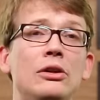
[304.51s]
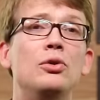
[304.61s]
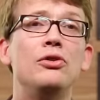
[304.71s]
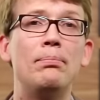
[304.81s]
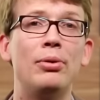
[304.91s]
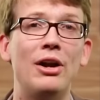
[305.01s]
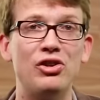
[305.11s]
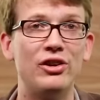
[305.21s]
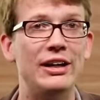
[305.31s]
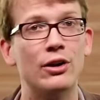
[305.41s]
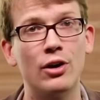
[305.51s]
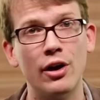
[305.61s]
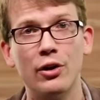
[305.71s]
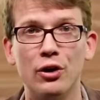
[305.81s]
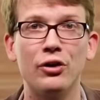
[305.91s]
use the pressure here
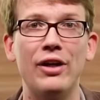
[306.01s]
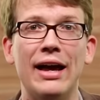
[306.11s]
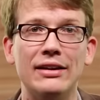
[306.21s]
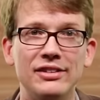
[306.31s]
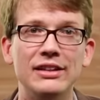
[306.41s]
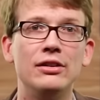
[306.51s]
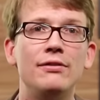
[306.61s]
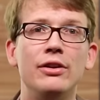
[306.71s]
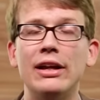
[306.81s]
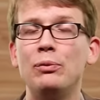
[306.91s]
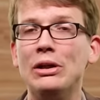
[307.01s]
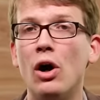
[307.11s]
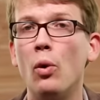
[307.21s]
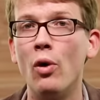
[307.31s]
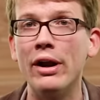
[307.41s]
on Earth at sea level that we
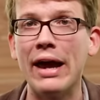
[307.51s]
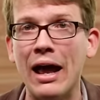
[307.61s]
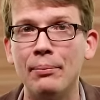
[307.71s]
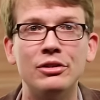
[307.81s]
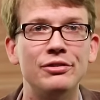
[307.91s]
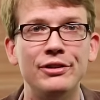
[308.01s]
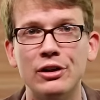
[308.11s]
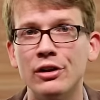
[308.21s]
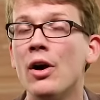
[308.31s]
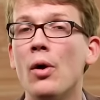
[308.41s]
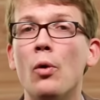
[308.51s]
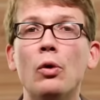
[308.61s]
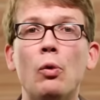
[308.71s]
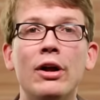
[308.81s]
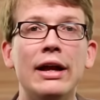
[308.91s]
call one atmosphere
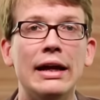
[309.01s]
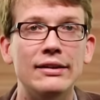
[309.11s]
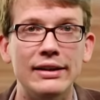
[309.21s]
or one A